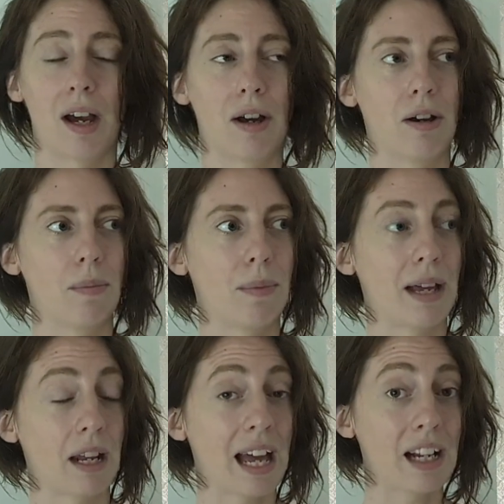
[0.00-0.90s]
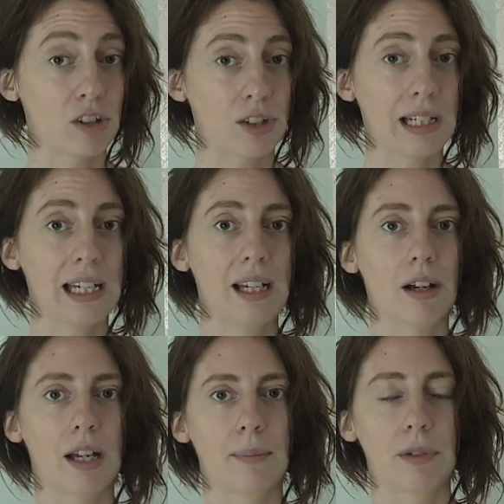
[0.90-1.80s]
And actually,
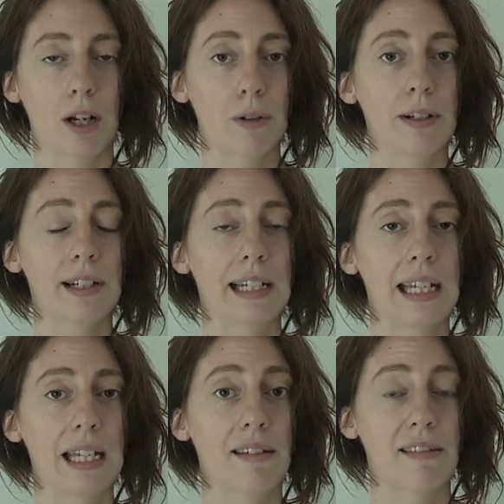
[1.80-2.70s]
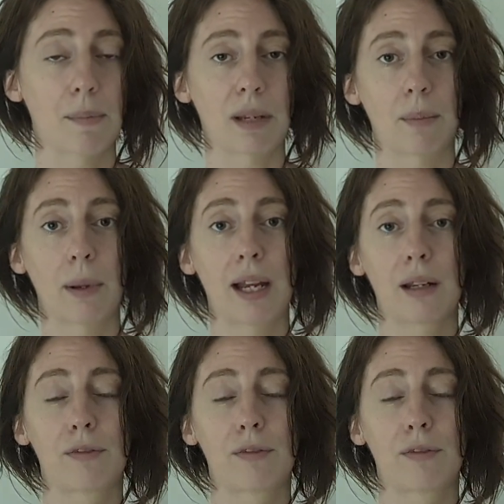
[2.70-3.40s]
I'm currently stepping back